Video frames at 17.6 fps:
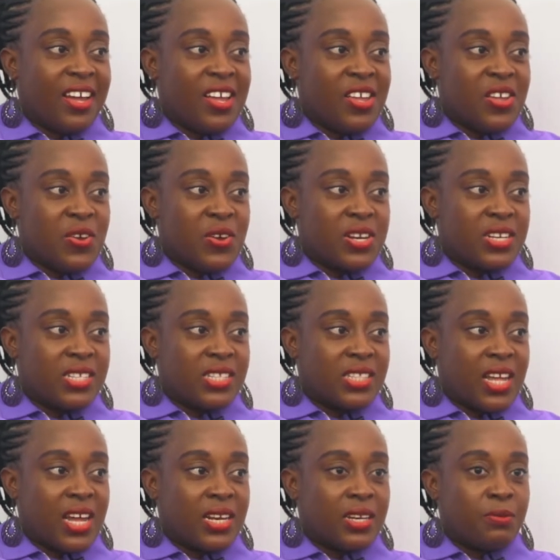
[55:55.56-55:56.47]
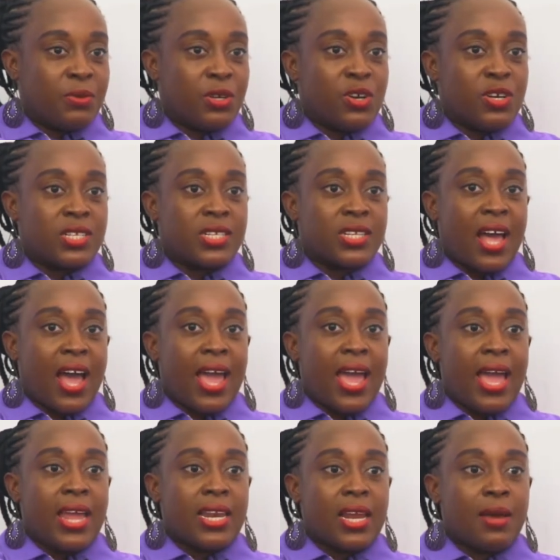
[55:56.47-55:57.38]
You understand? Because I
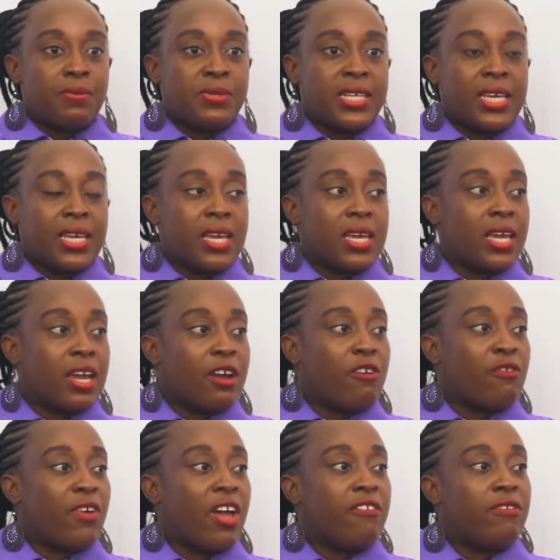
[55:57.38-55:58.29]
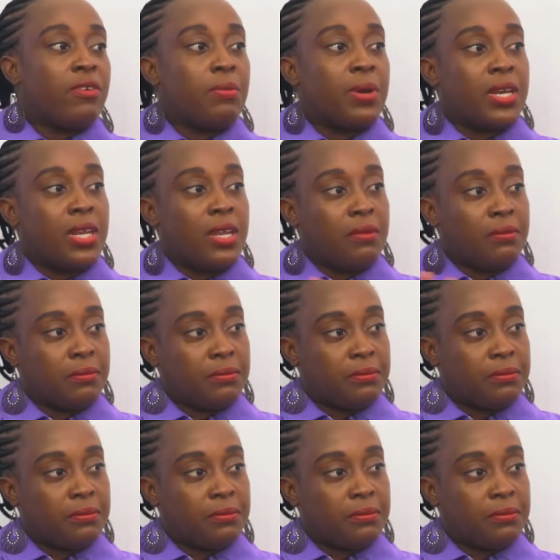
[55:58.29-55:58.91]
end up taking care of everybody,